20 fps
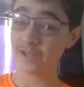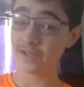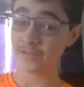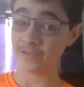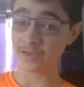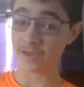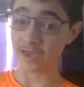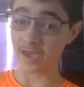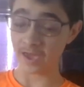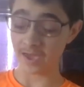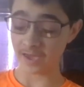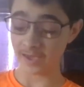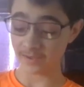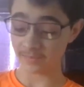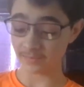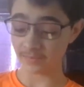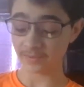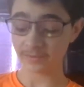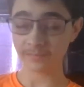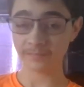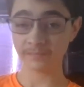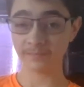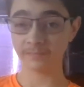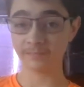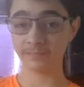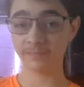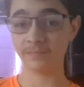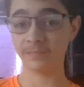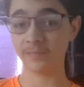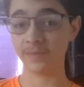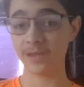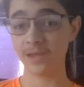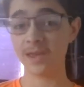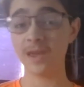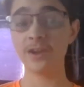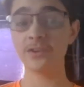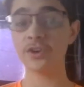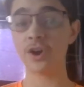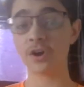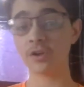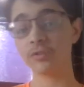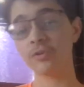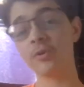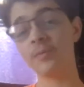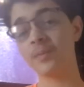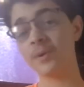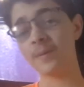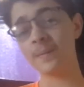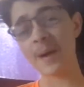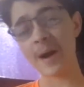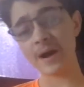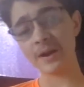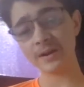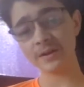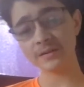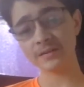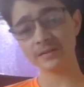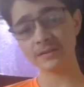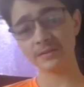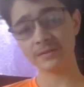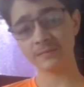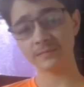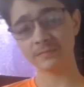the game and talk a little bit about it